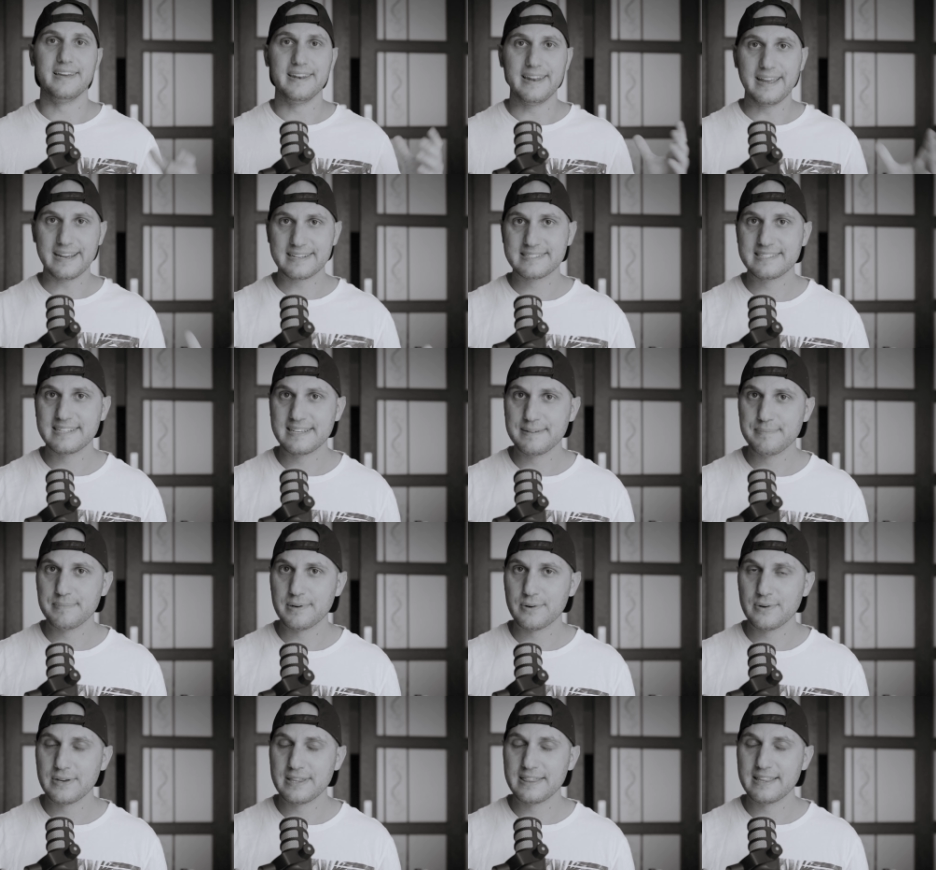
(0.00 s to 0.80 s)
The next
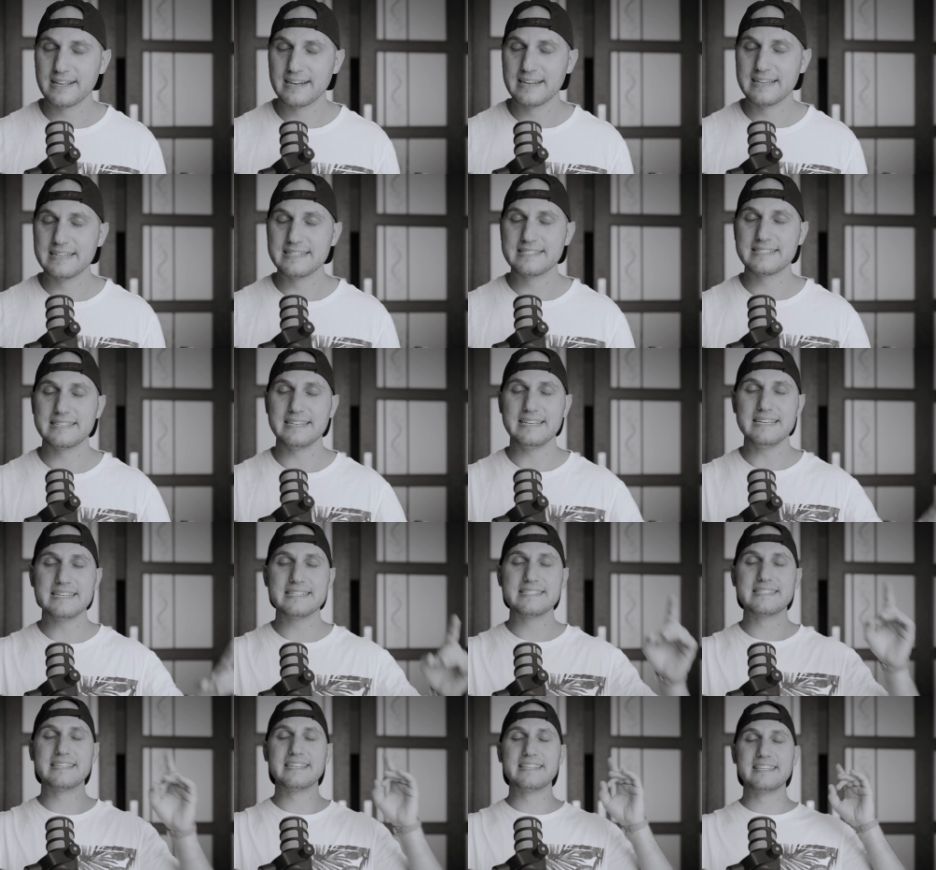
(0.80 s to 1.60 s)
gimbal in the list
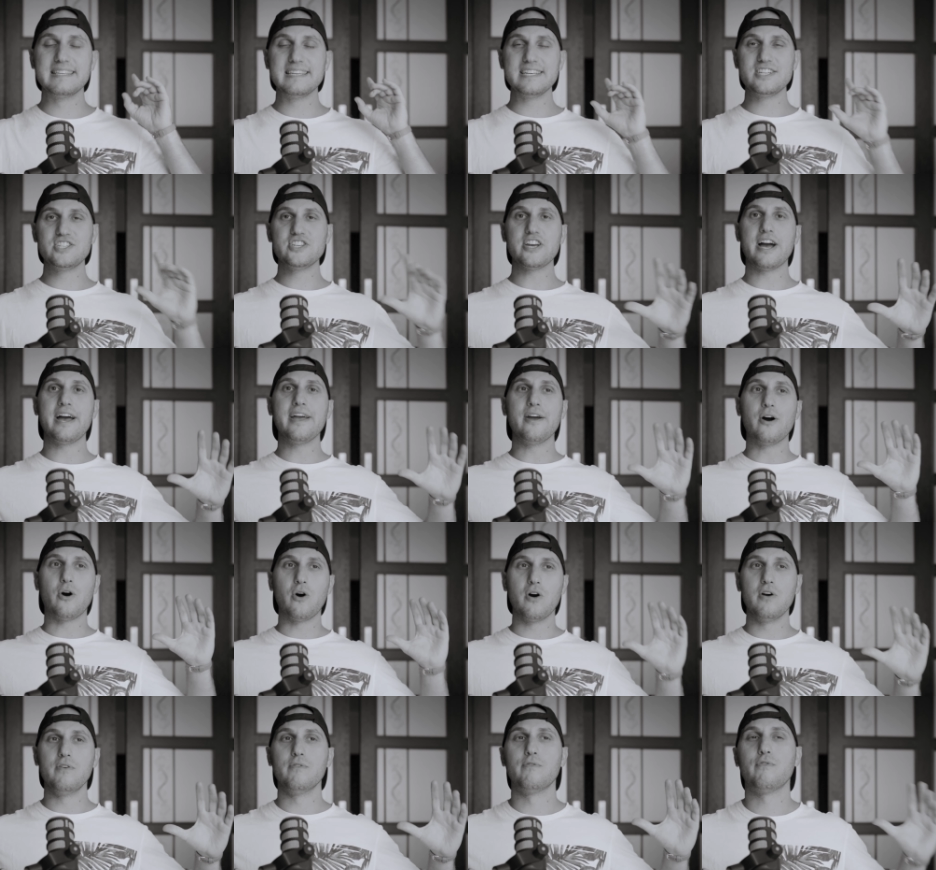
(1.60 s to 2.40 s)
is the DJI
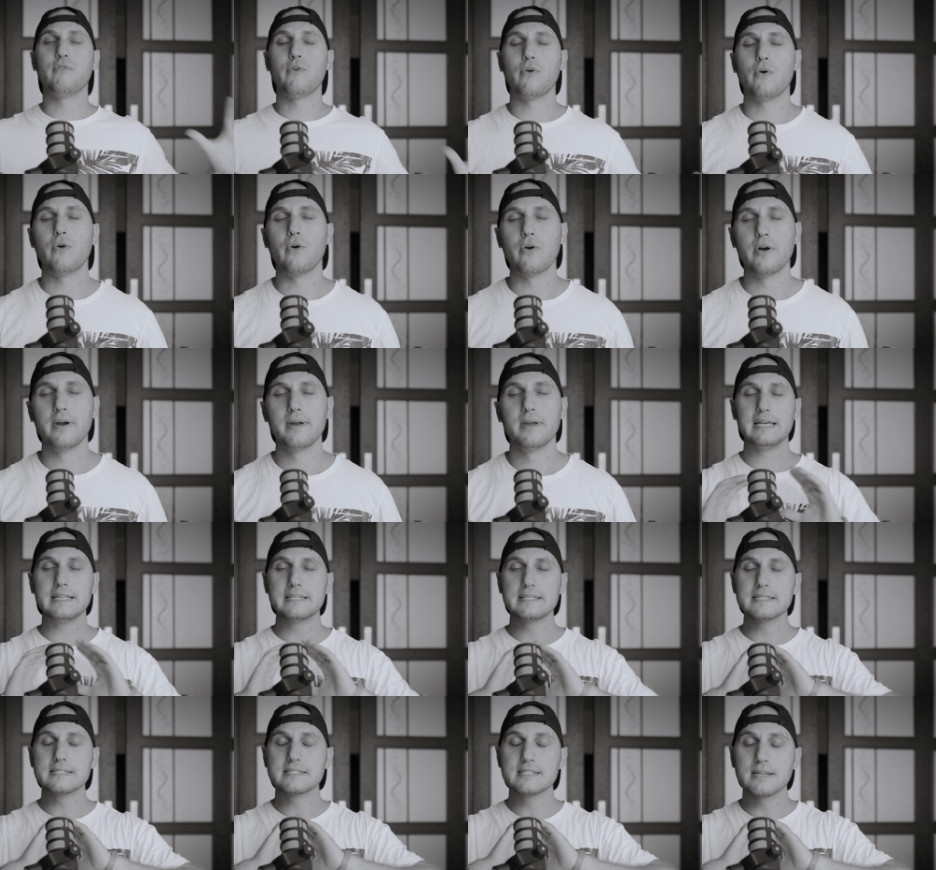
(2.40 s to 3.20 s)
OM4.
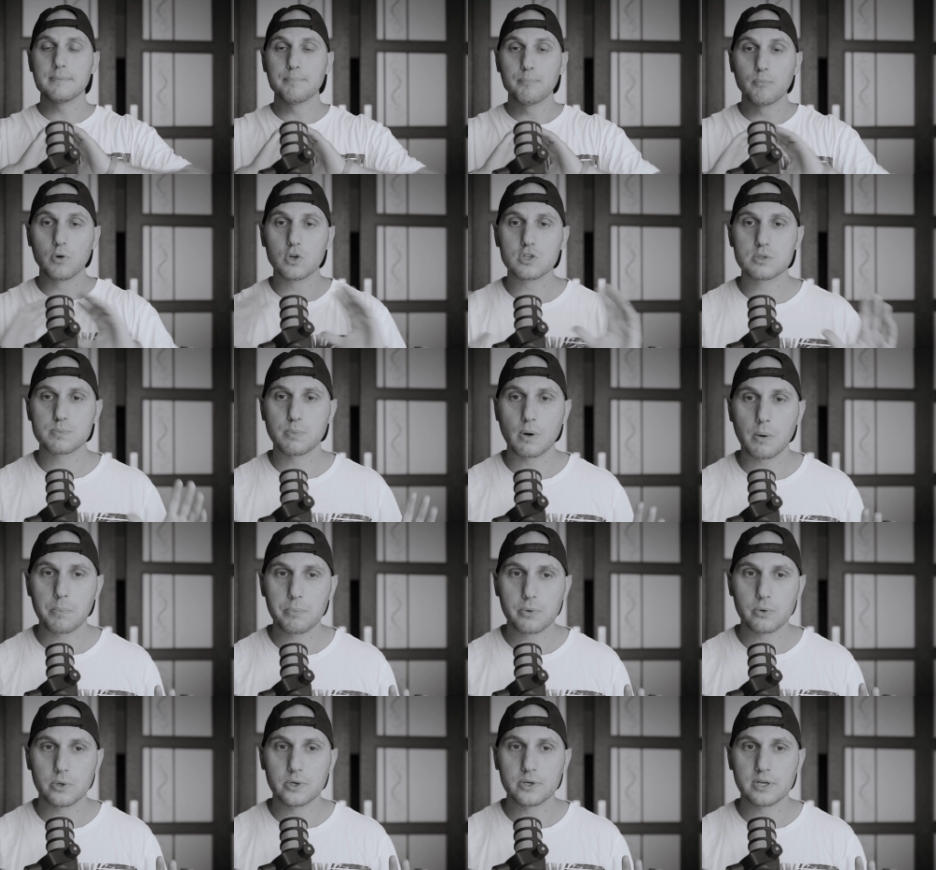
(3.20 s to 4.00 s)
It is the most
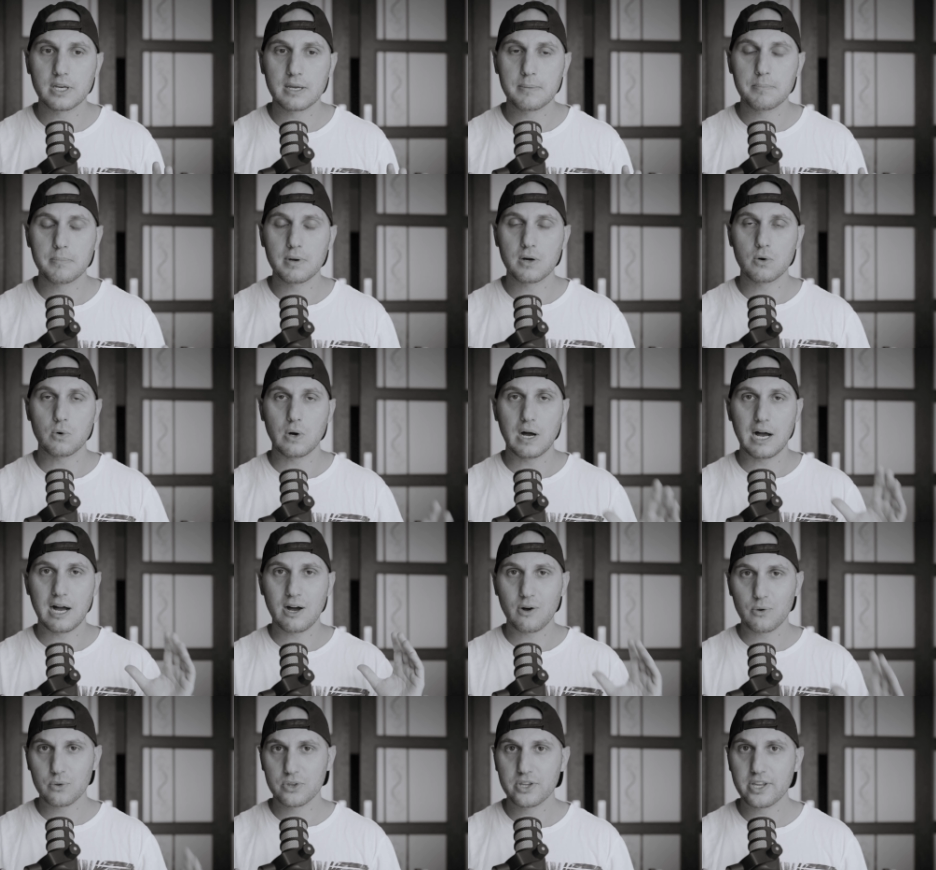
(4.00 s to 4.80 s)
popular gimbal
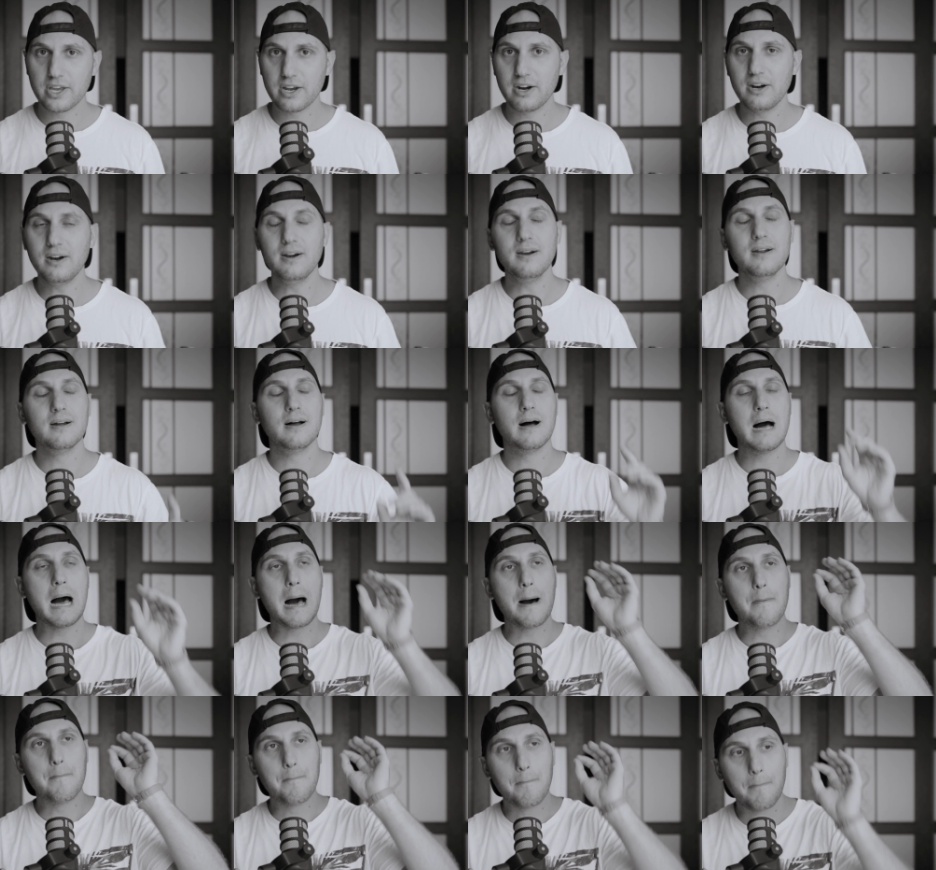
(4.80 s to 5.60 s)
out there,
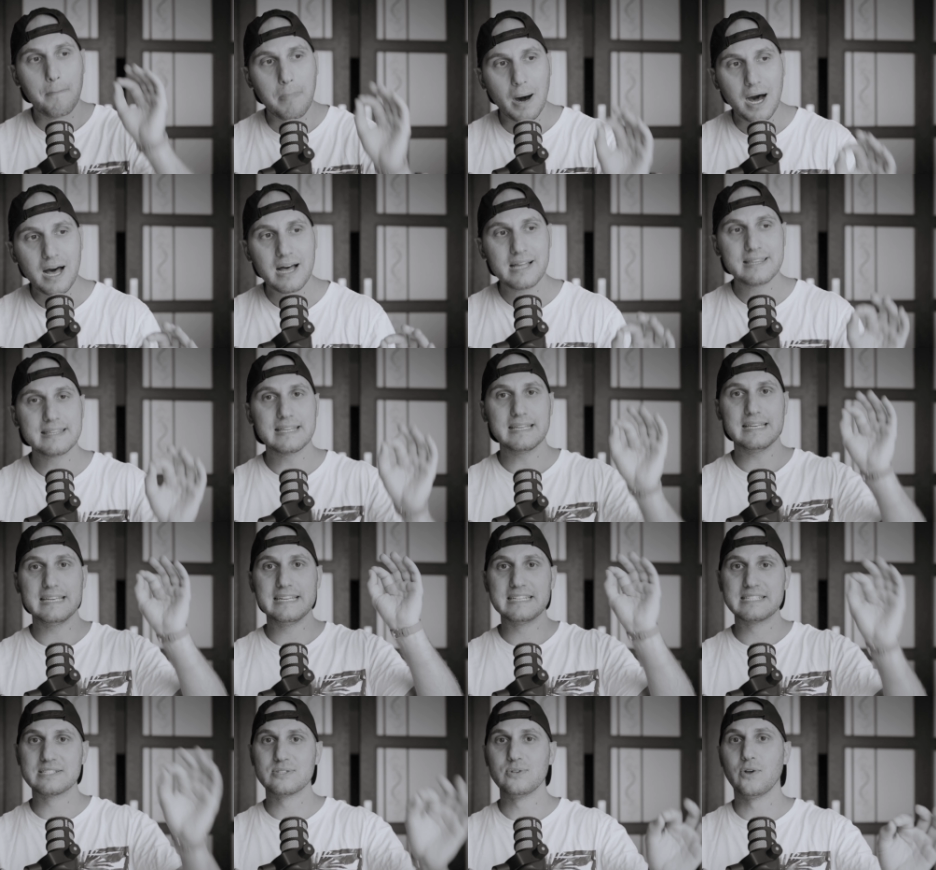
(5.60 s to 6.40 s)
but
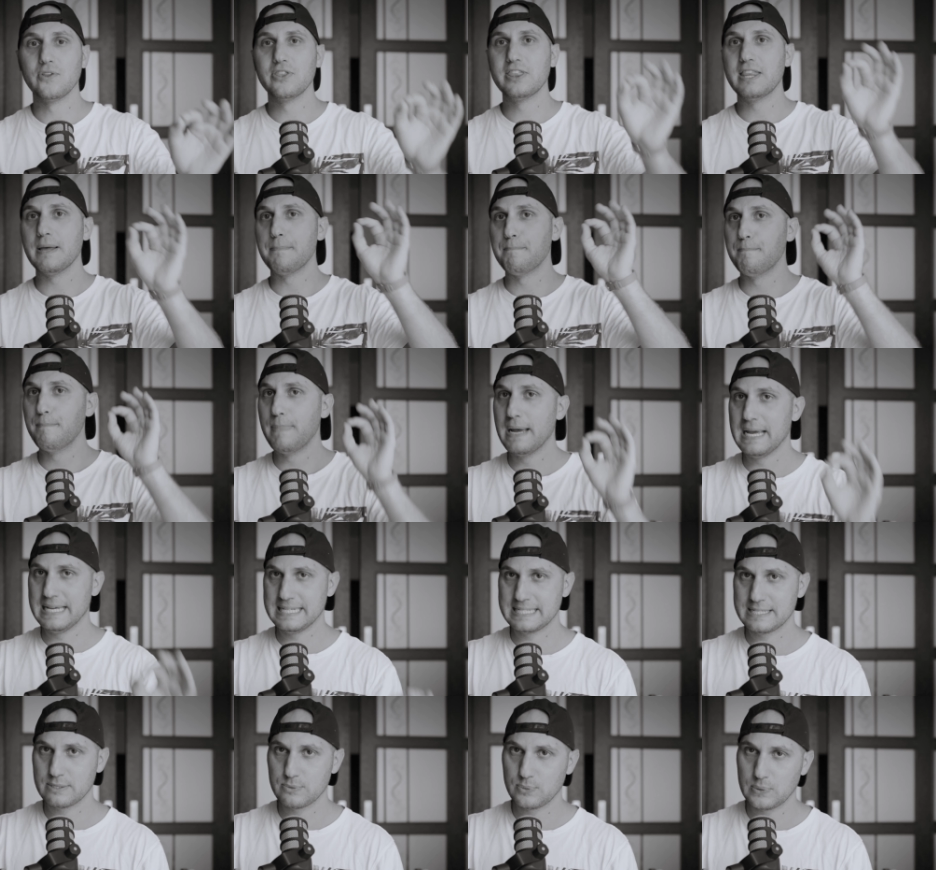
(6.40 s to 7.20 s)
it's not the
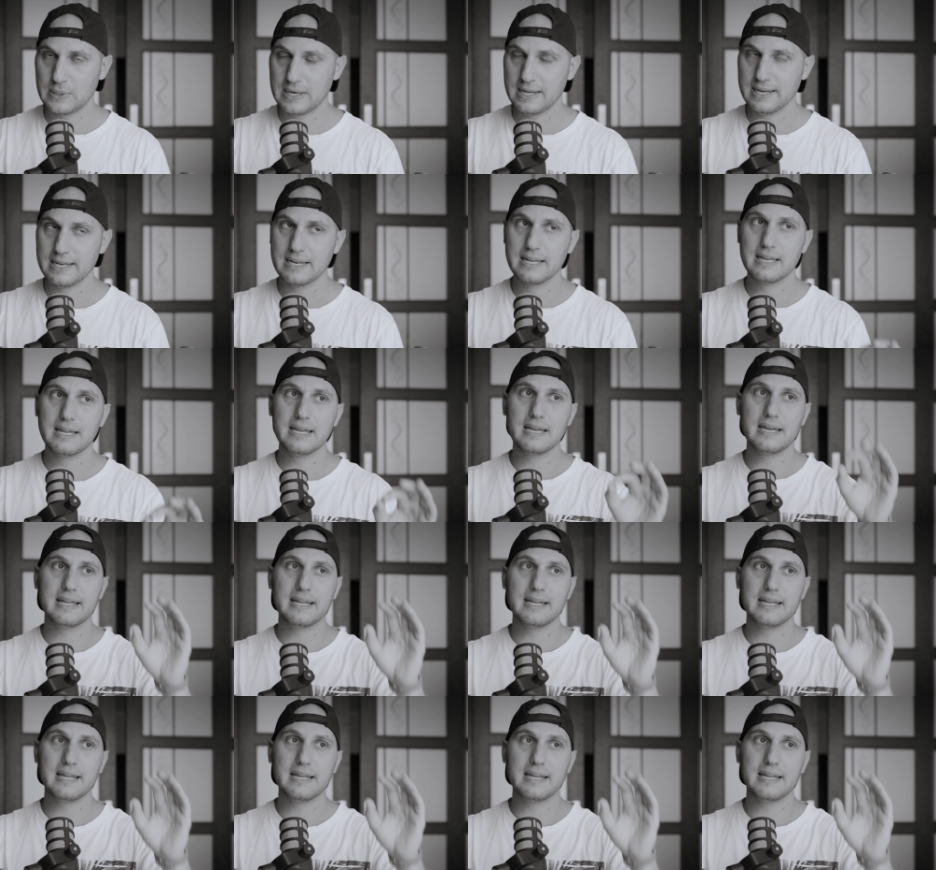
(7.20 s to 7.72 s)
best one.